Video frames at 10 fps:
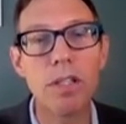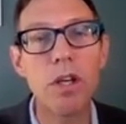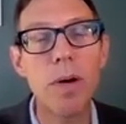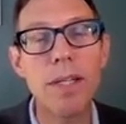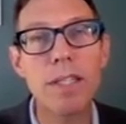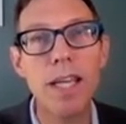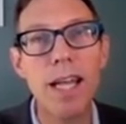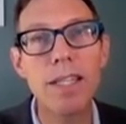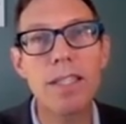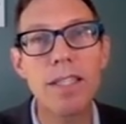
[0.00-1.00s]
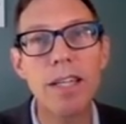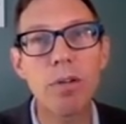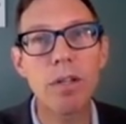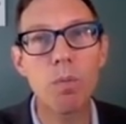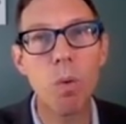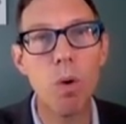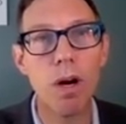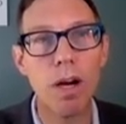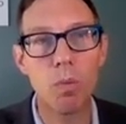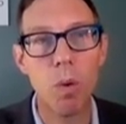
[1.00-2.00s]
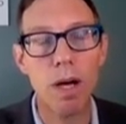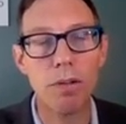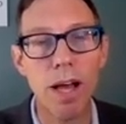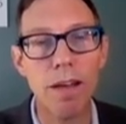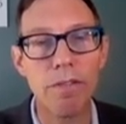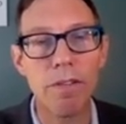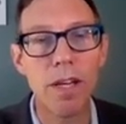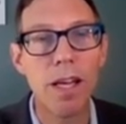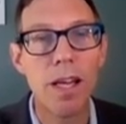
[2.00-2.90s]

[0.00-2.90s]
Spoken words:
USDA's Secret War on Wildlife.